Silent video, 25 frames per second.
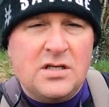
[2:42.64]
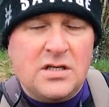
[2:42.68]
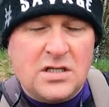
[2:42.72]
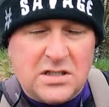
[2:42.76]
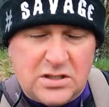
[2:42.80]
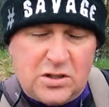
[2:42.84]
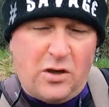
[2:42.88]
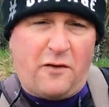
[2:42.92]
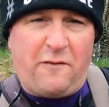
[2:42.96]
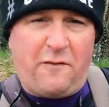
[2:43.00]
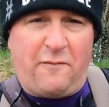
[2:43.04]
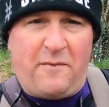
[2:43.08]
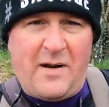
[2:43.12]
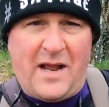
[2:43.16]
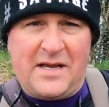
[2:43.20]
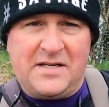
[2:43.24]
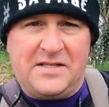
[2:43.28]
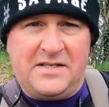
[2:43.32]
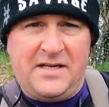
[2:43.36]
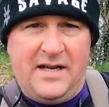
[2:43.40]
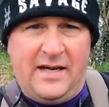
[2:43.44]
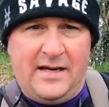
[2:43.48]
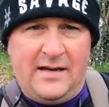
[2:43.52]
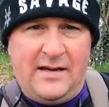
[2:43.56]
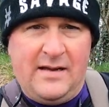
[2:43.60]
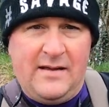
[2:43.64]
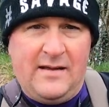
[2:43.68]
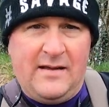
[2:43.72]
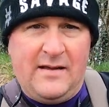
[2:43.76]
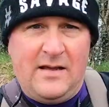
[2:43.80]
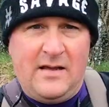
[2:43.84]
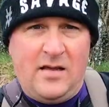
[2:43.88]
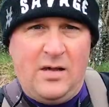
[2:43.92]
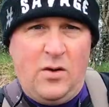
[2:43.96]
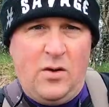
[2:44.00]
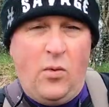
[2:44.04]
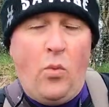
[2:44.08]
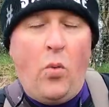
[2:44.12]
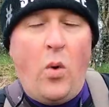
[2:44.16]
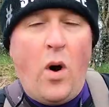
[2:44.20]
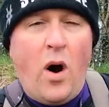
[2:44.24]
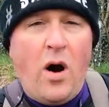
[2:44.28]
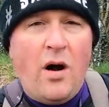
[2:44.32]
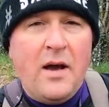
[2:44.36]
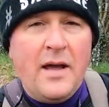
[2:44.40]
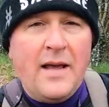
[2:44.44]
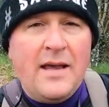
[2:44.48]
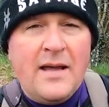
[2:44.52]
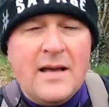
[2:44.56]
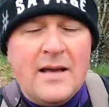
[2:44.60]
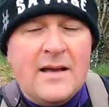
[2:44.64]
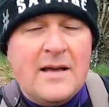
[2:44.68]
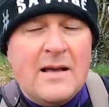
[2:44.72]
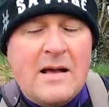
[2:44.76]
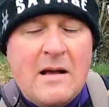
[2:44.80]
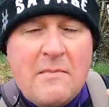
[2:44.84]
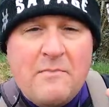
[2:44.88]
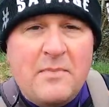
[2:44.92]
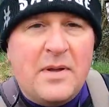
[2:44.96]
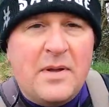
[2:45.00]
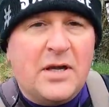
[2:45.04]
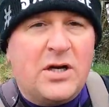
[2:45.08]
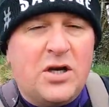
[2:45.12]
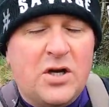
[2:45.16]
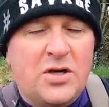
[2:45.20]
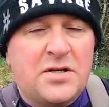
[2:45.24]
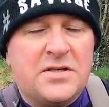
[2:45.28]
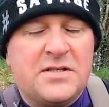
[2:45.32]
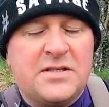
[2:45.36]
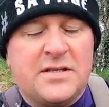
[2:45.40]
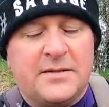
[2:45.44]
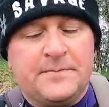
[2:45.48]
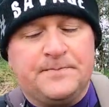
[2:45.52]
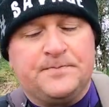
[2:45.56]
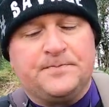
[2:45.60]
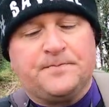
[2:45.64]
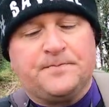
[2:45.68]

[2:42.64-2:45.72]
soft plastic. Why? Because